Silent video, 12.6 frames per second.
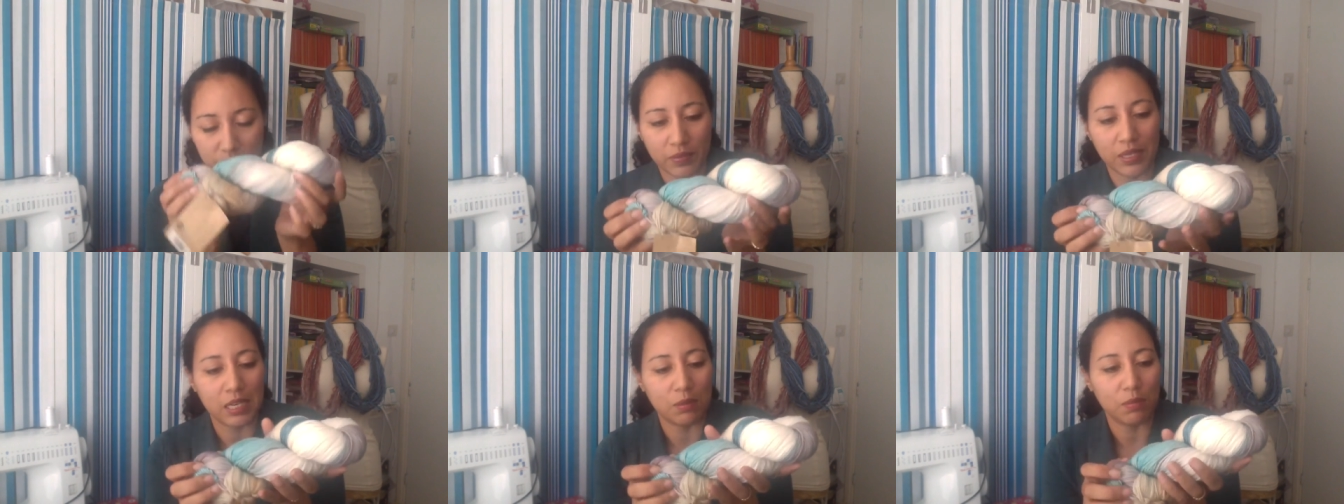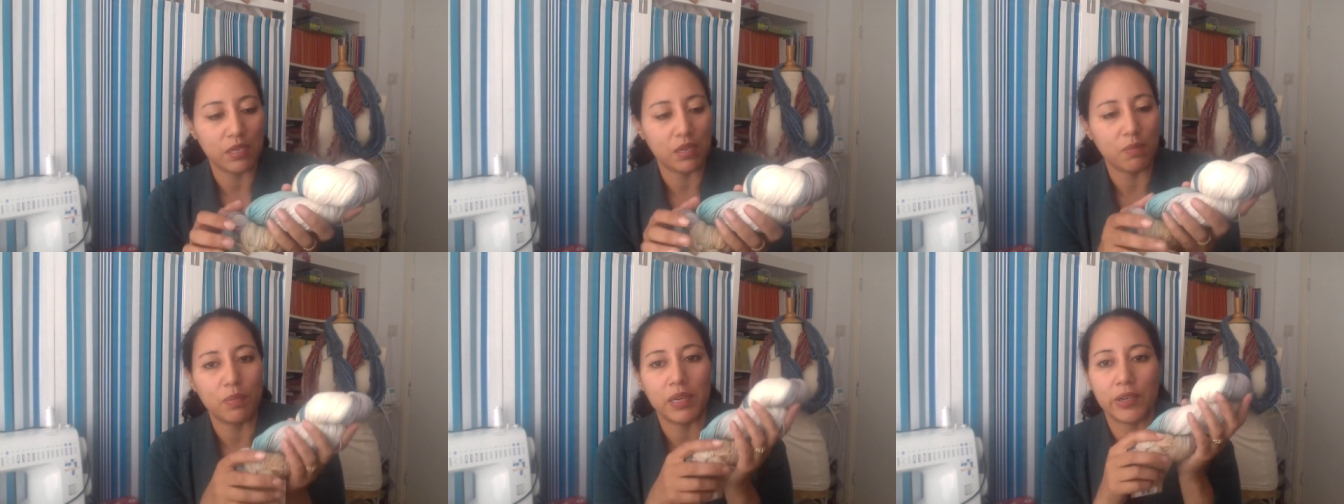knit me
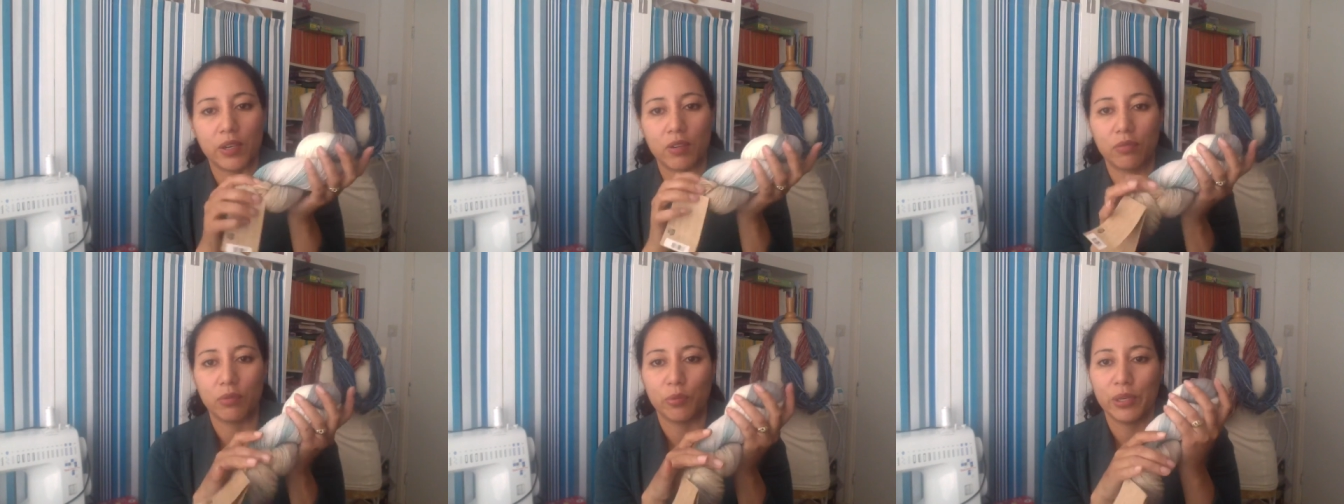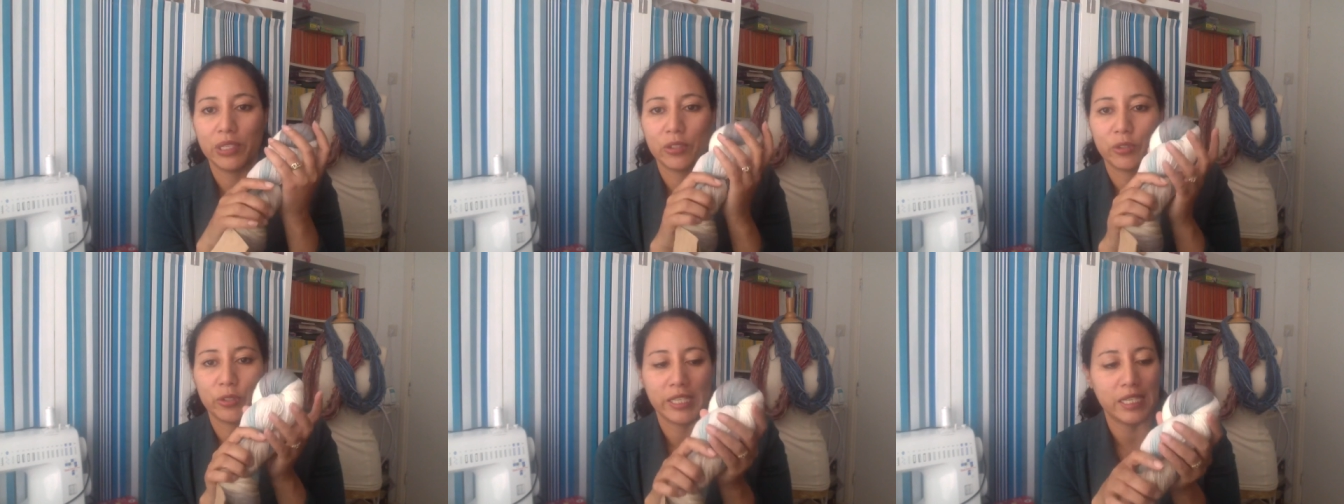a pair of
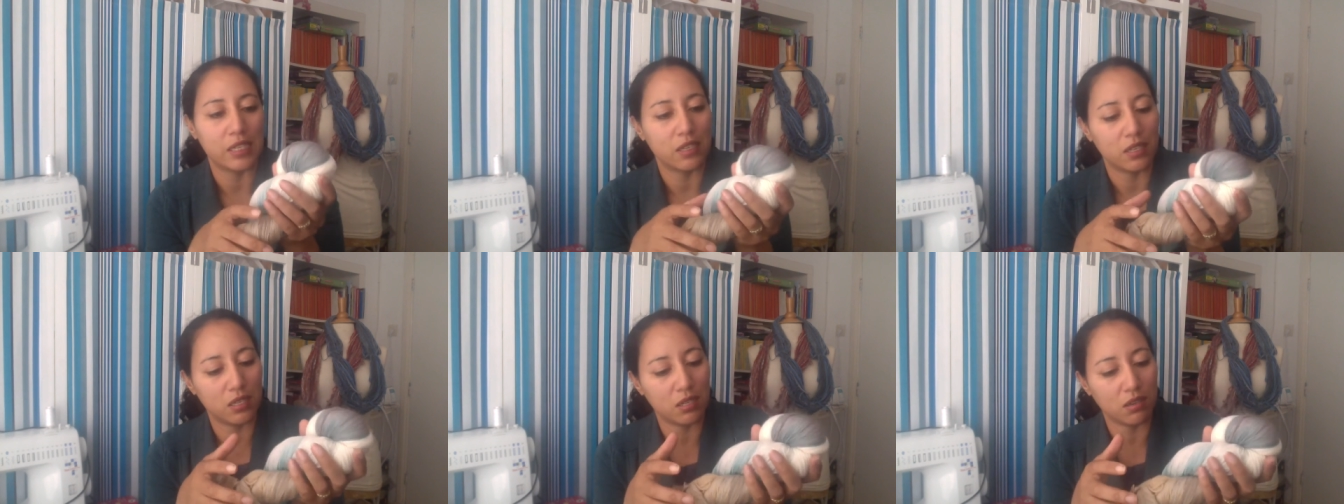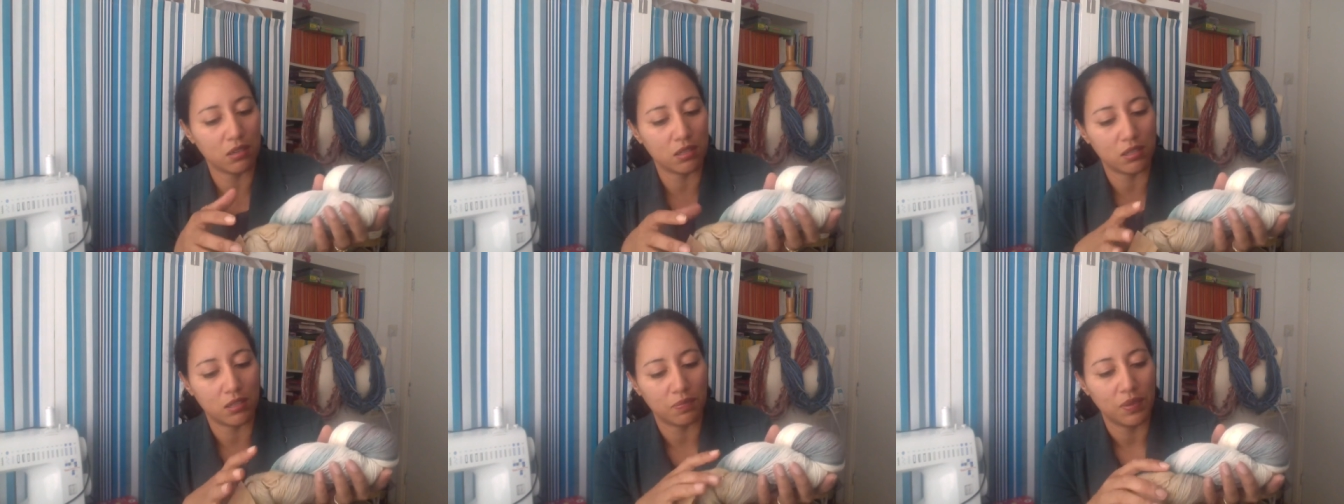wintry
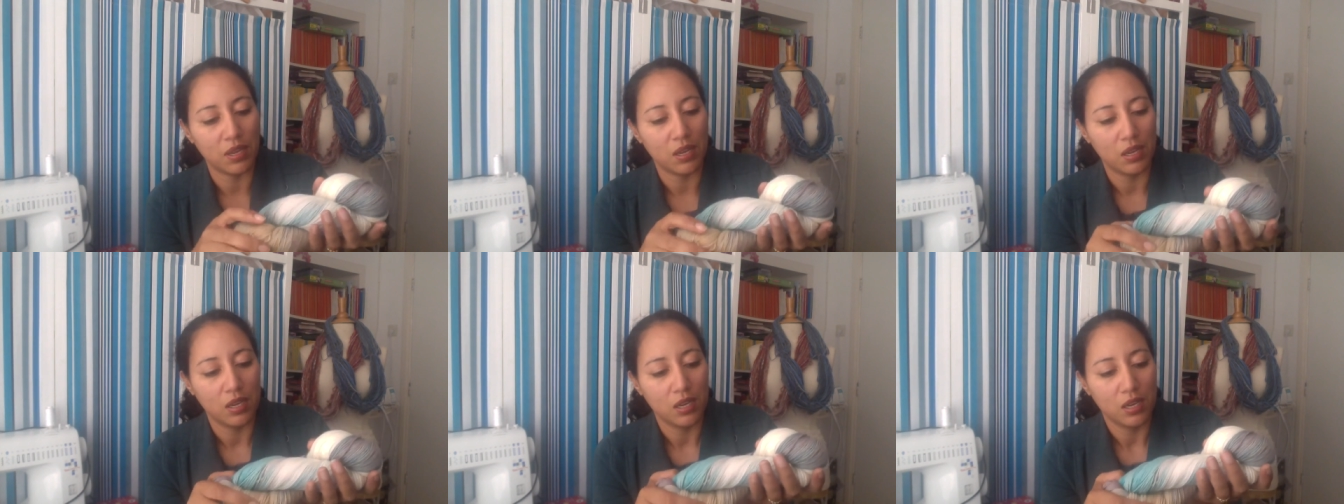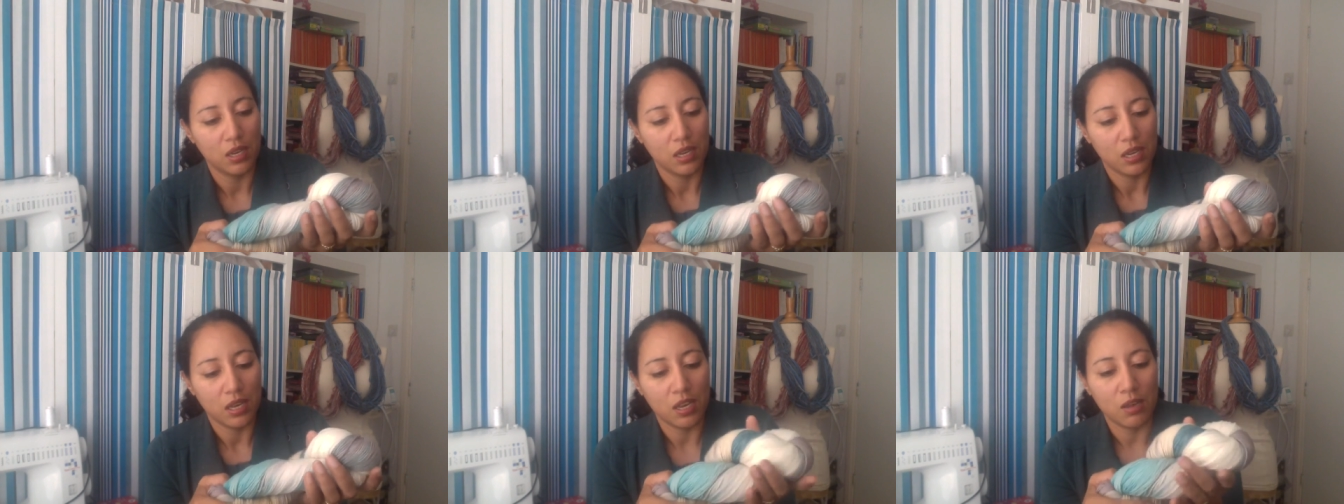socks.
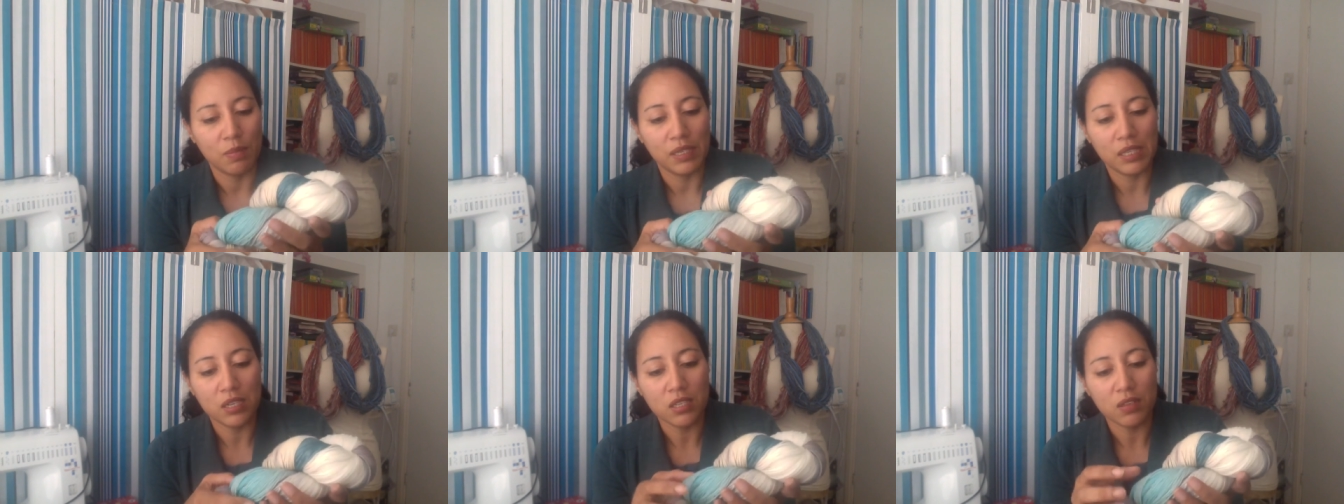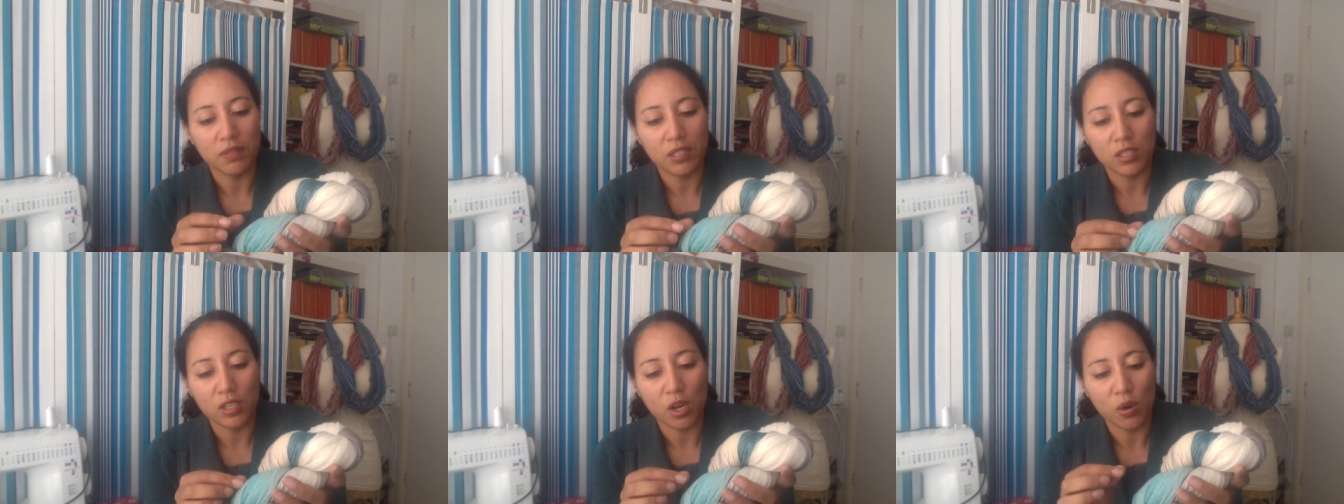Because of the
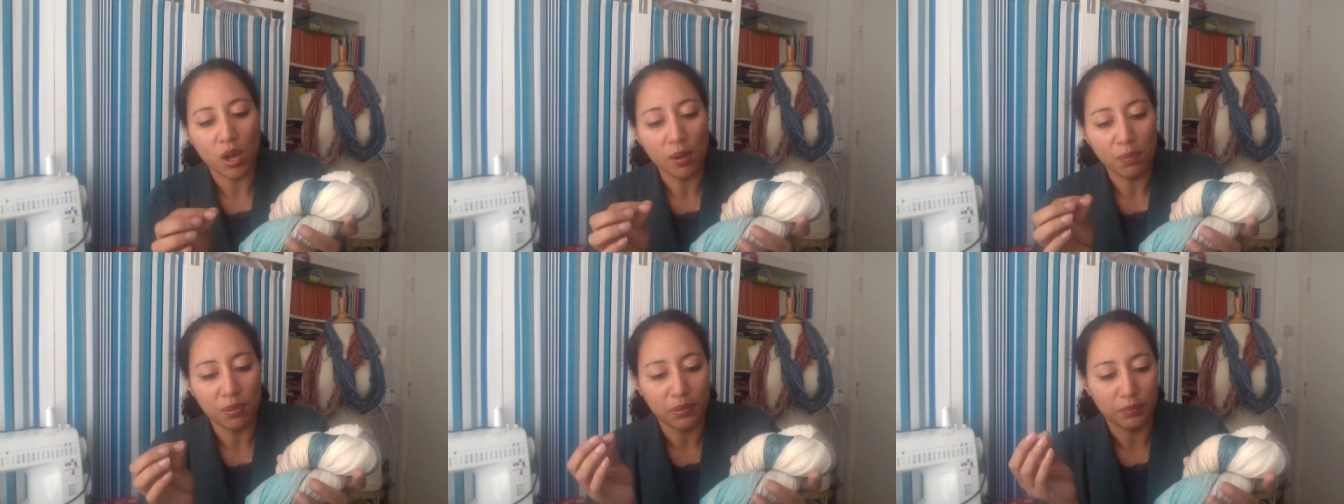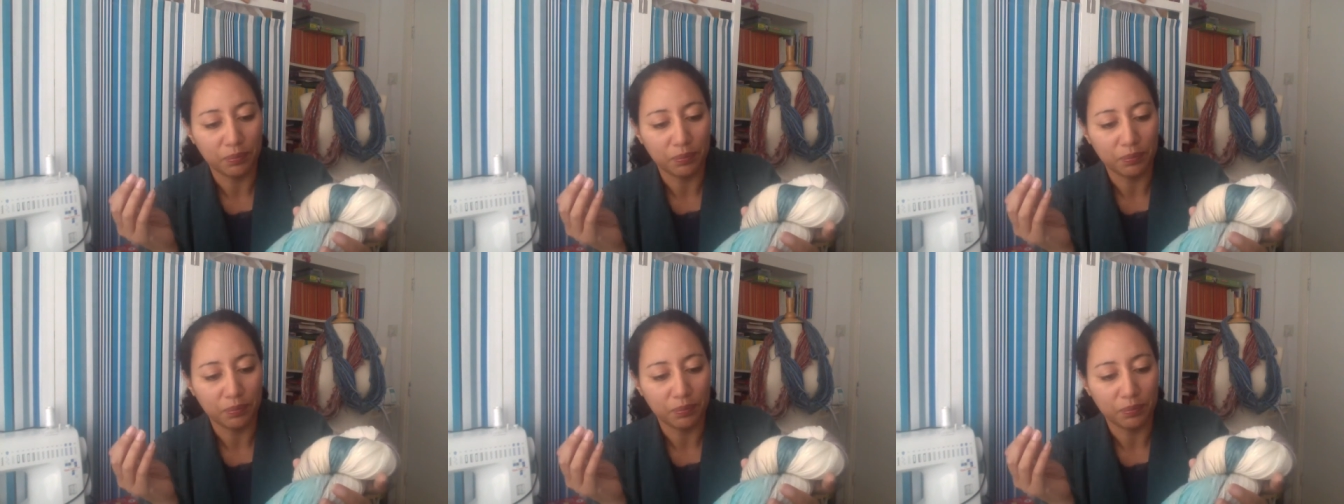toe up